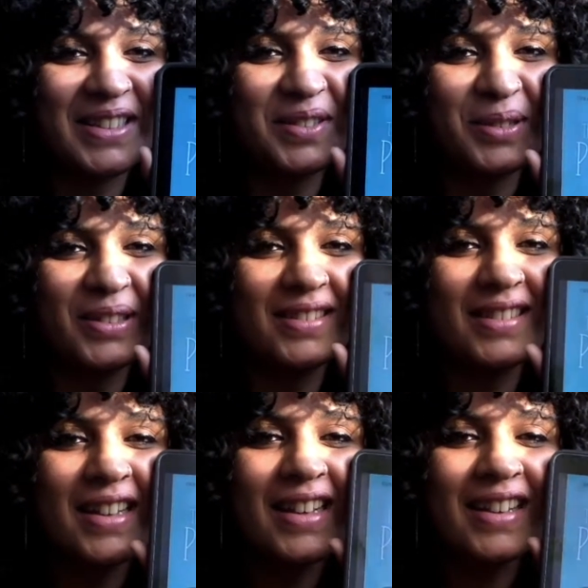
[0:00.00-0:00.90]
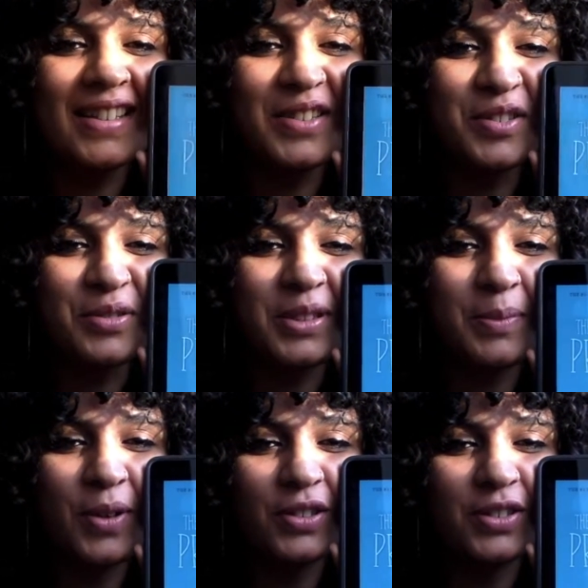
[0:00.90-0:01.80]
this one, The Rosie
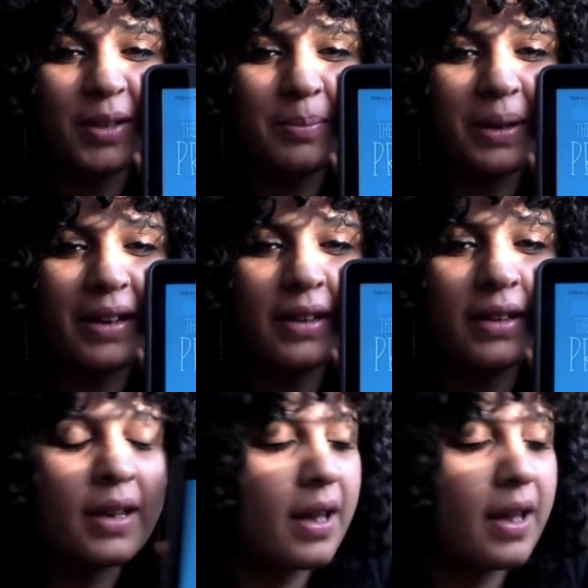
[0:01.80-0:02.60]
Project by...